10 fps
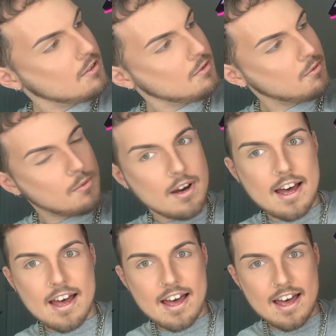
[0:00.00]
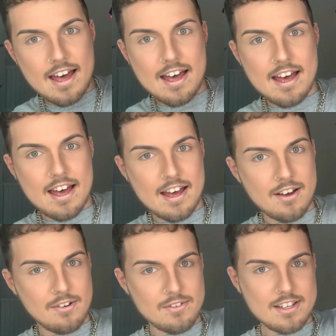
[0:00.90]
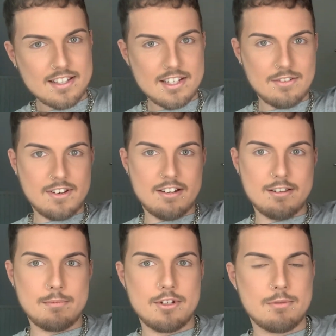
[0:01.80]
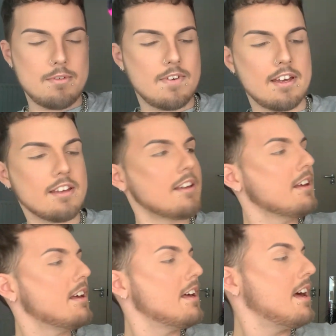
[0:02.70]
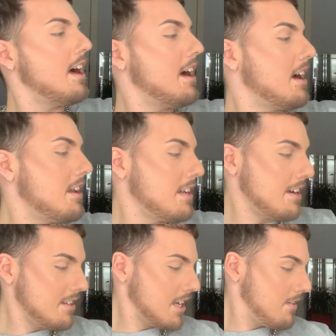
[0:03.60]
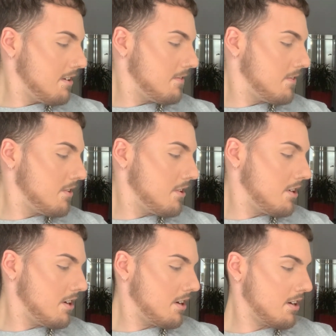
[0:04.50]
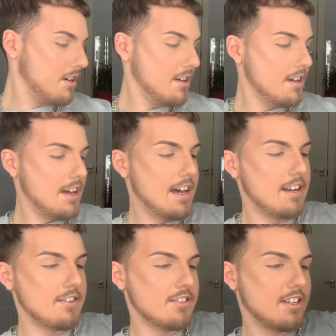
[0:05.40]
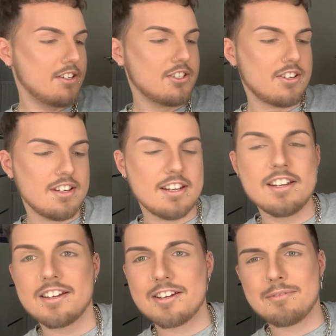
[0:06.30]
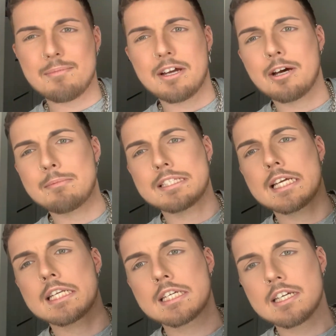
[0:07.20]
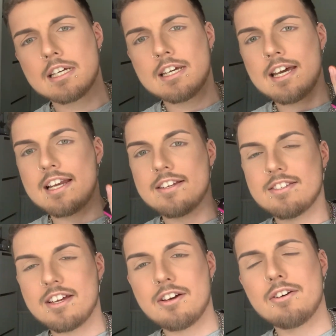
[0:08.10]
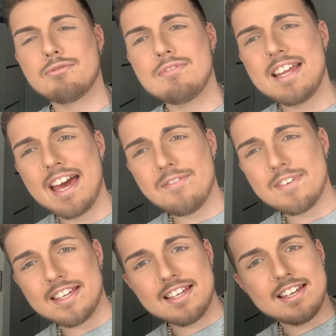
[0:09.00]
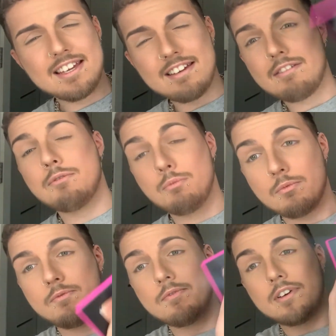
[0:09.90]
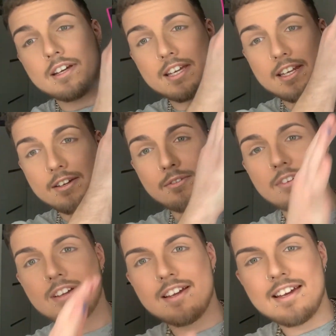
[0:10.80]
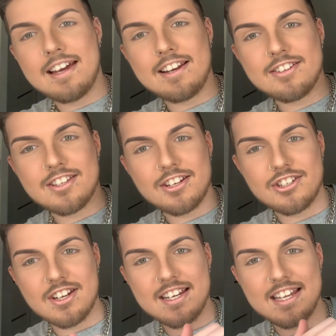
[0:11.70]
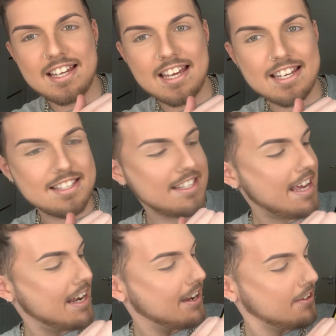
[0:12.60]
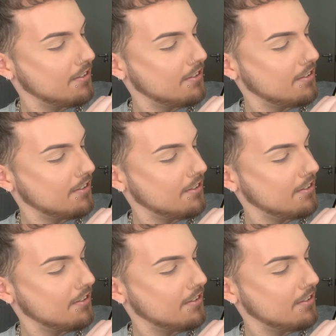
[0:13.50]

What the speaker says: Wow, that's actually a really nice blue to be fair. And now let's go in for Hello Sunshine. God, my arm is dead. Hello Sun. Oh, it's really heavy. Oh, fucking hell. Hello Sunshine here. Yeah, this yellow.